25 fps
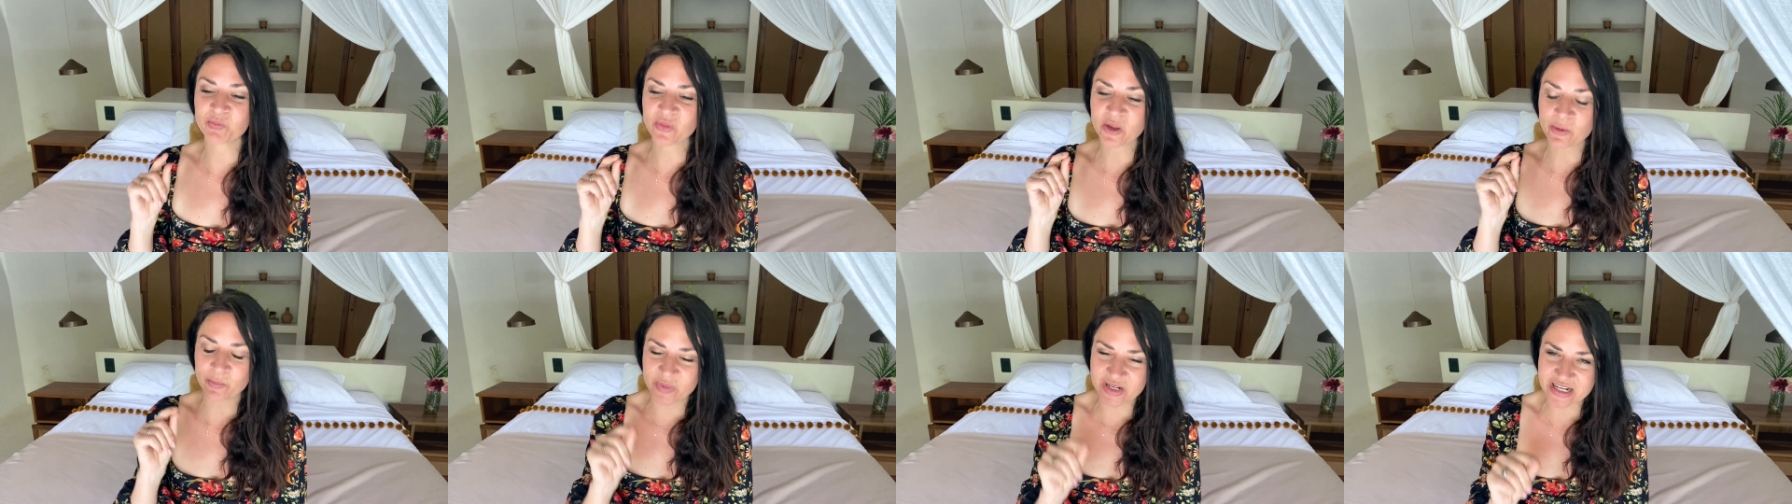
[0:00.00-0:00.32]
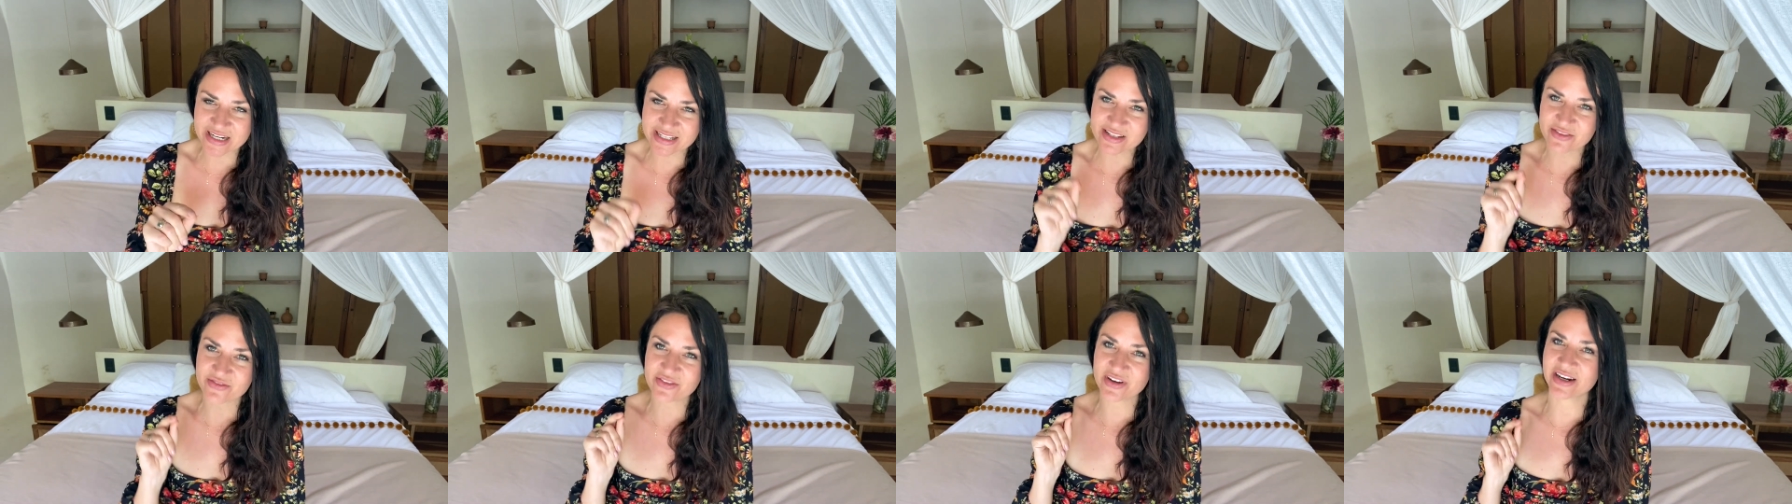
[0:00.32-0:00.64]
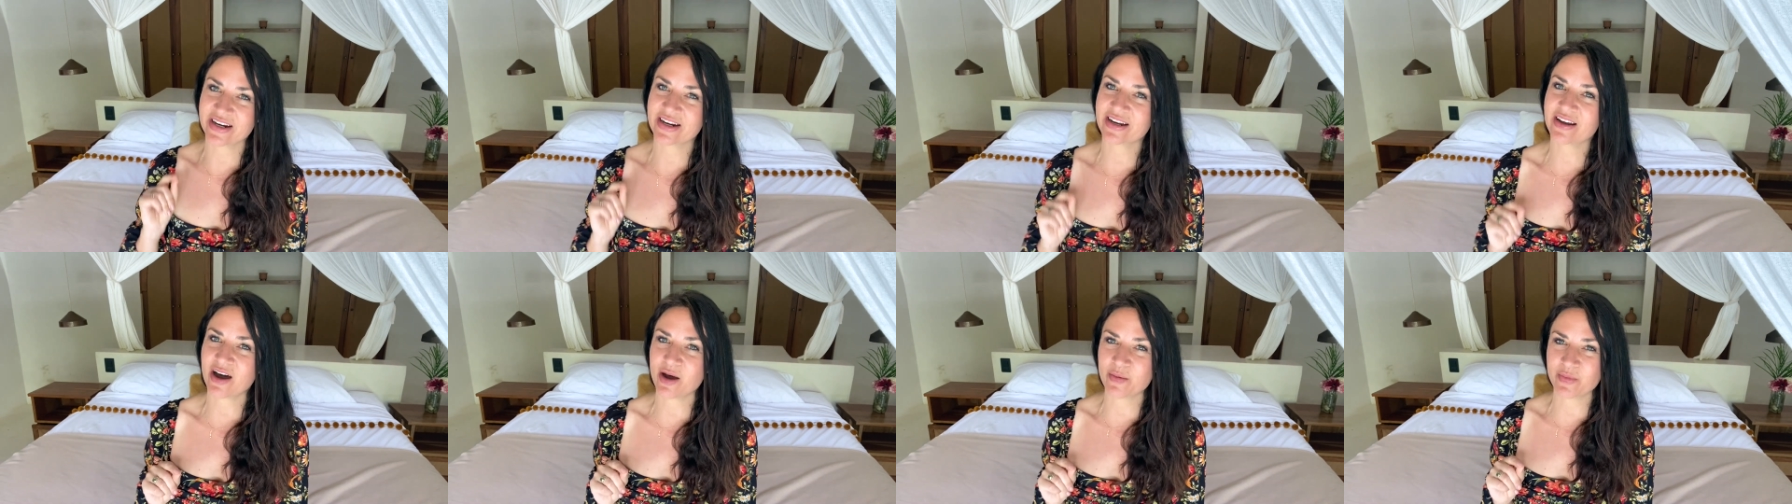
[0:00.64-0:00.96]
but it's a
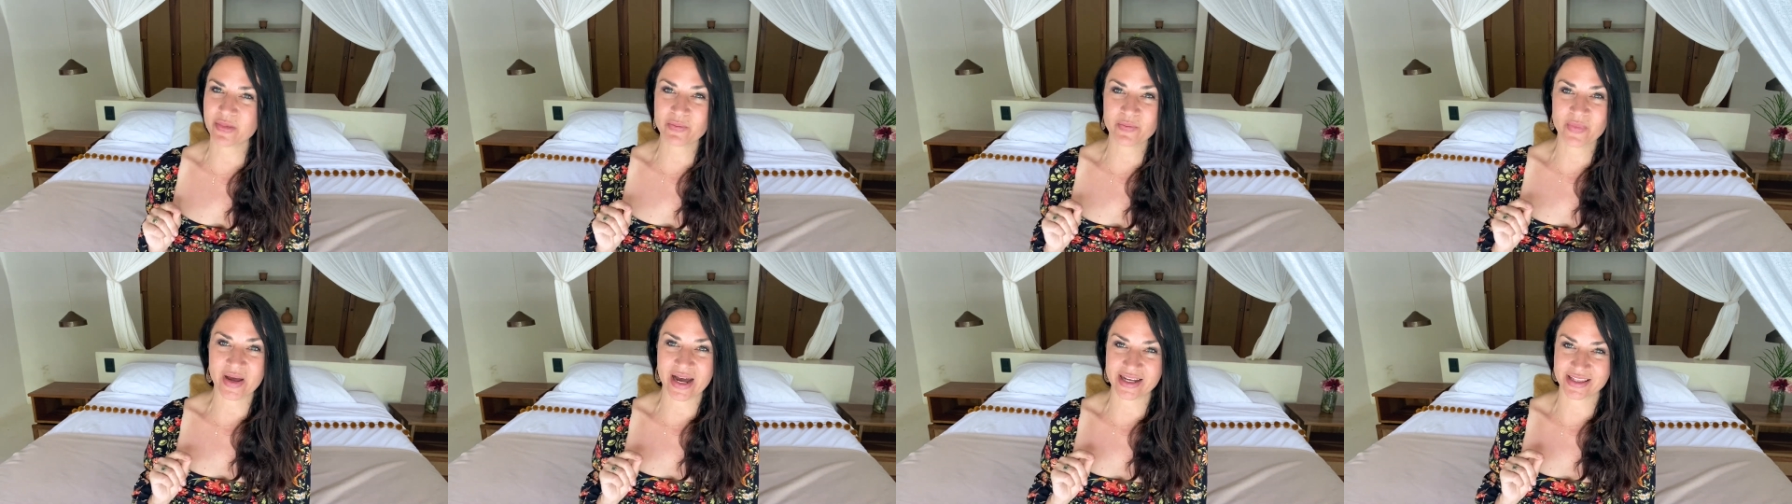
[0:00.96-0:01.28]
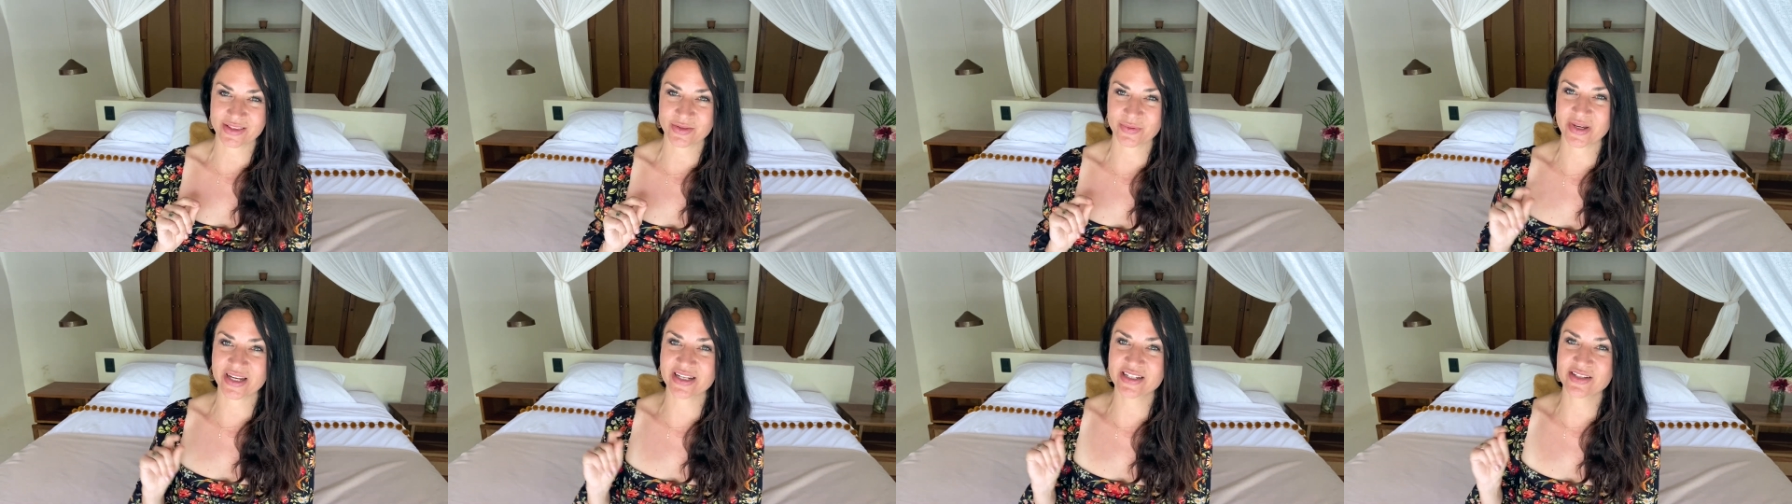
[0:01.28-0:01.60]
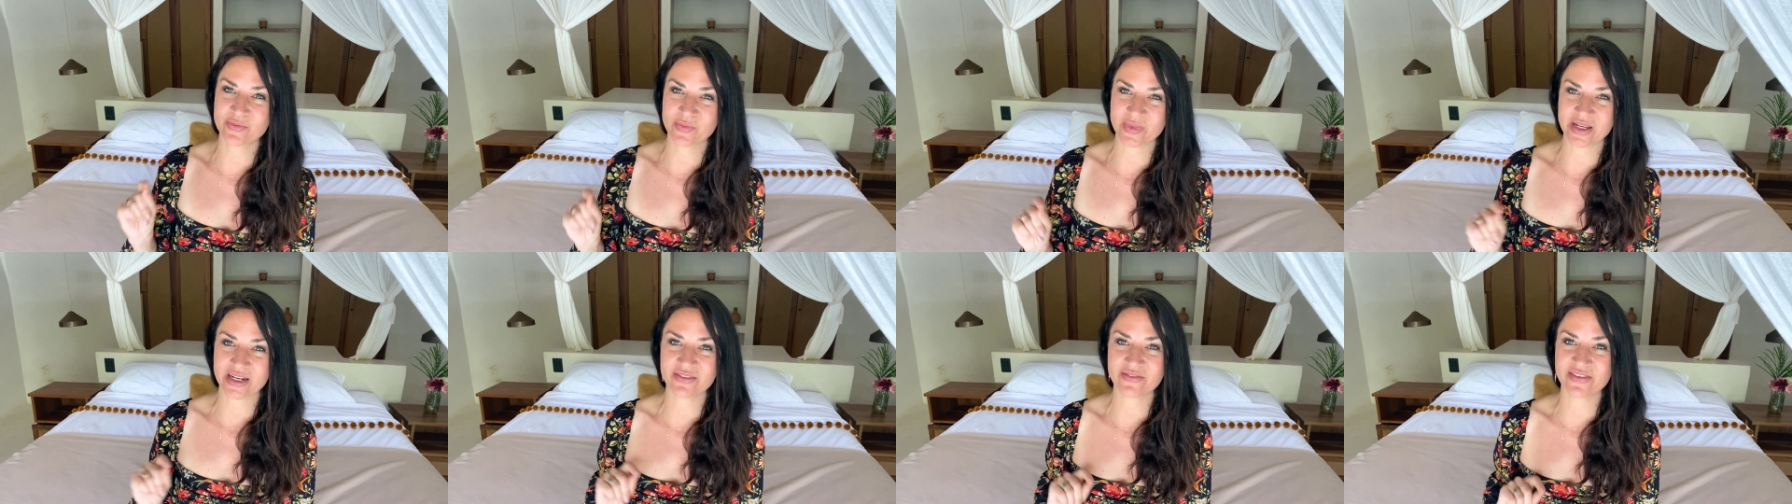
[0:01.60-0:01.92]
very common pathway
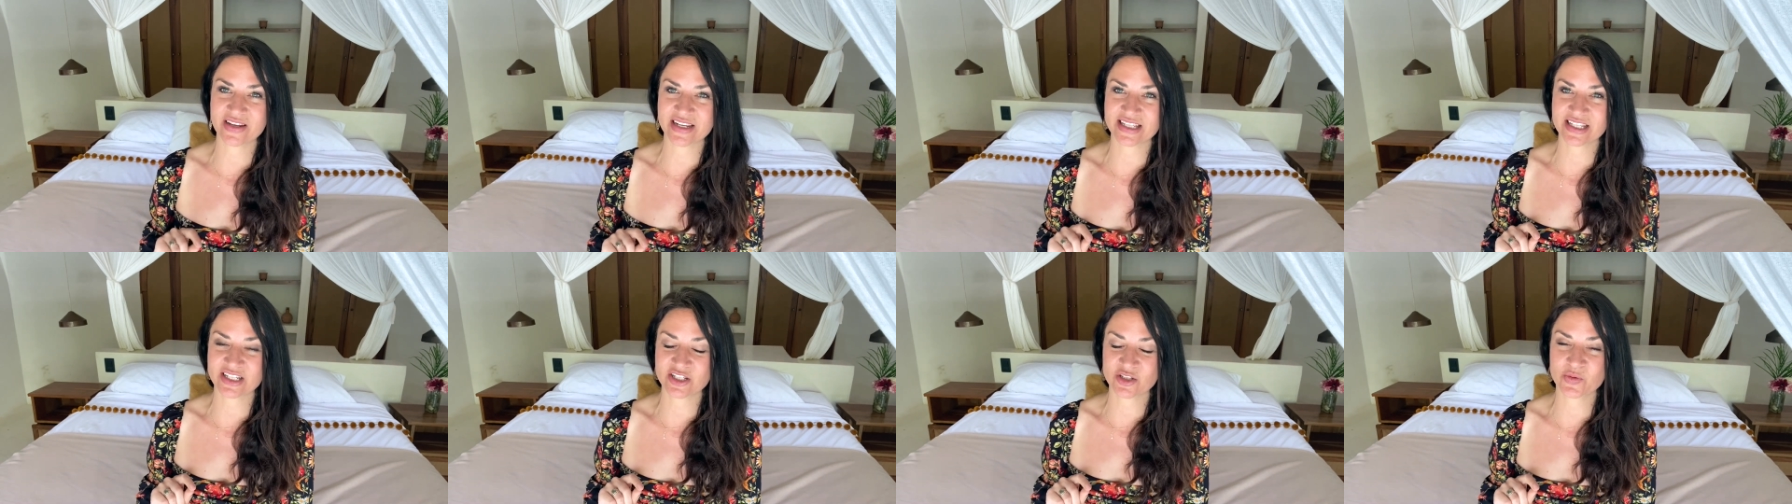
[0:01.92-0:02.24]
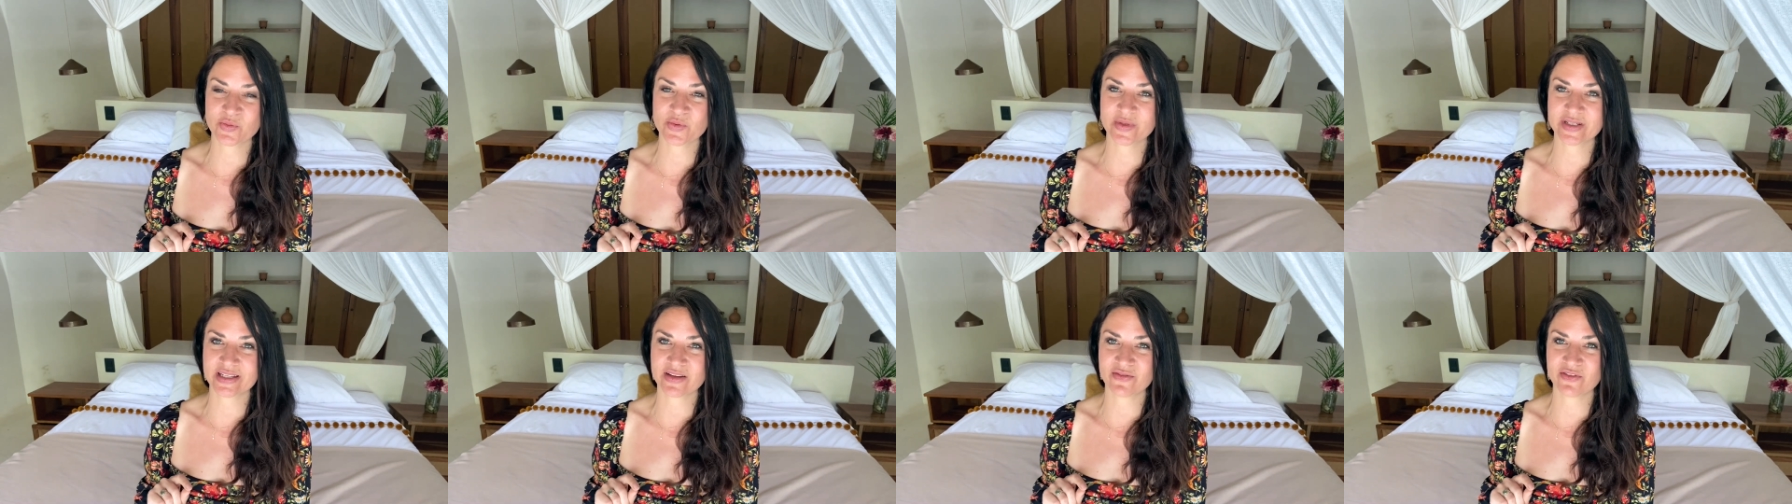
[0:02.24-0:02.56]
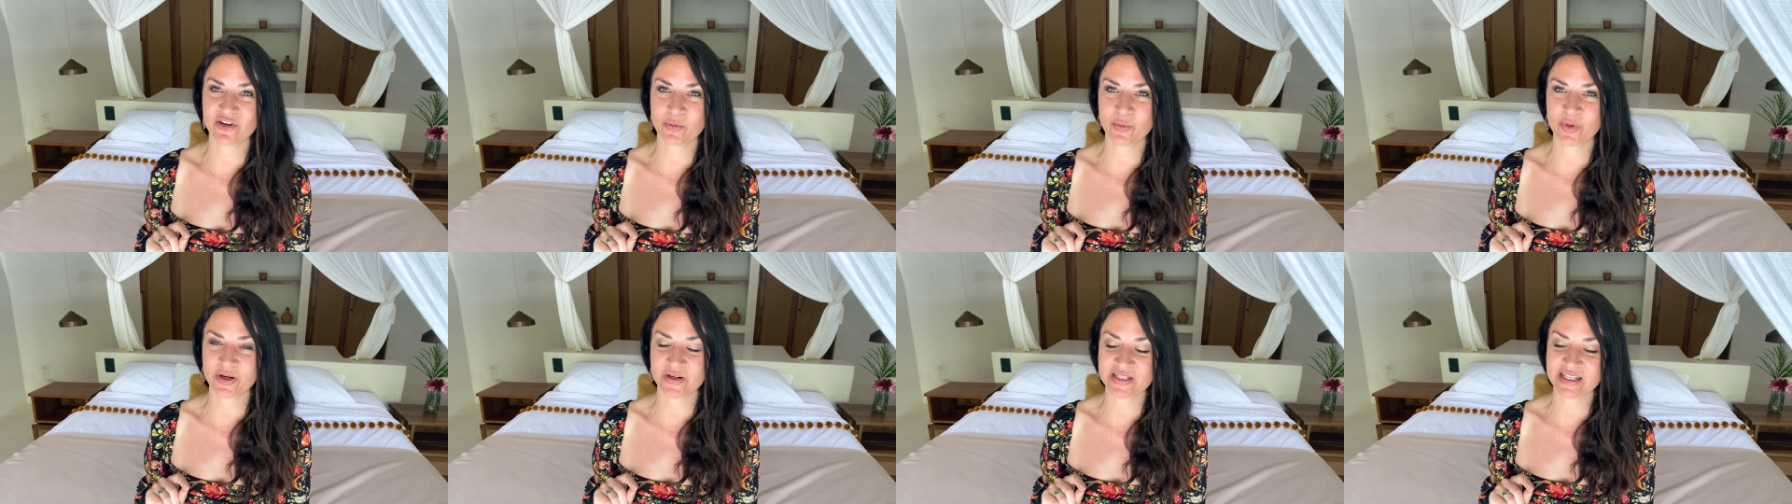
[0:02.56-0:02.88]
to manifest a
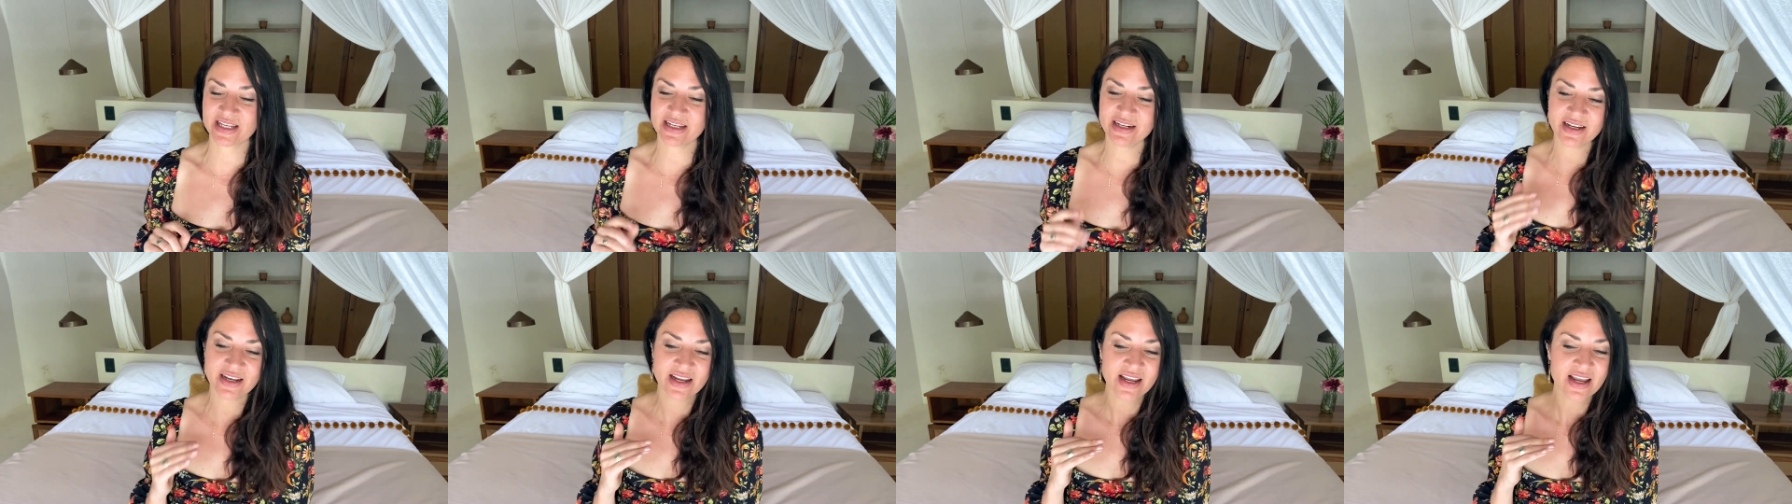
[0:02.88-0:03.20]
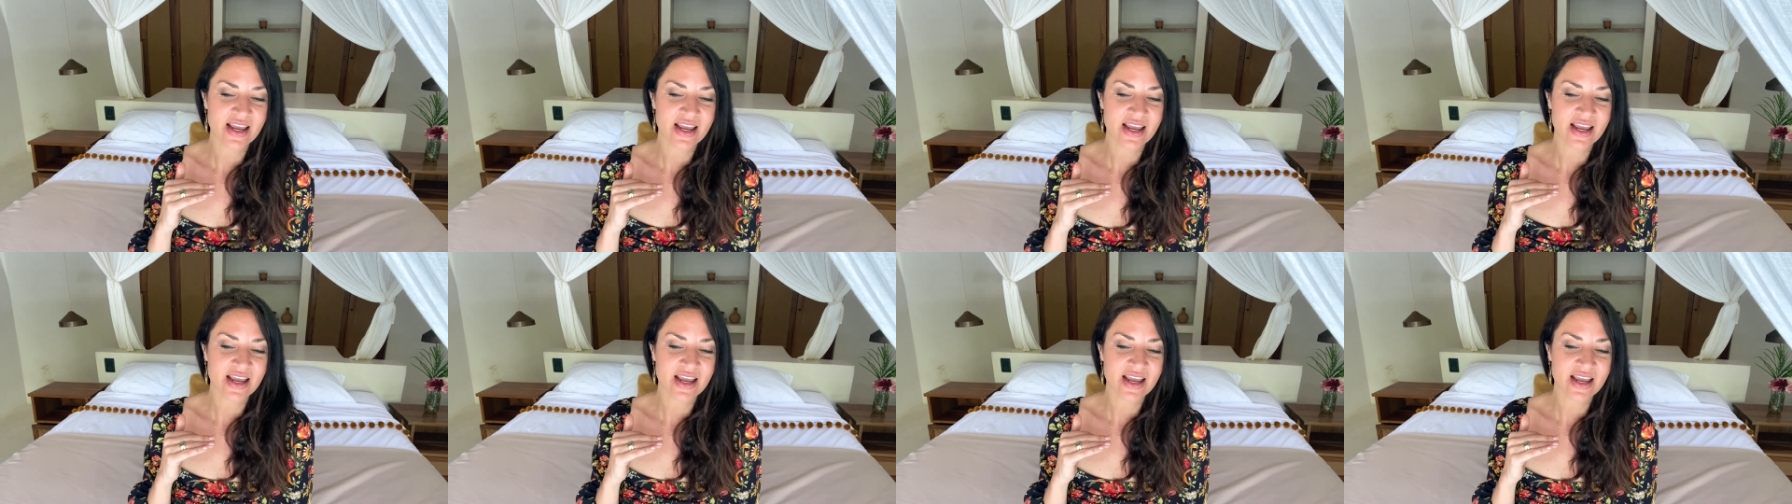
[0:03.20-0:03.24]
specific person.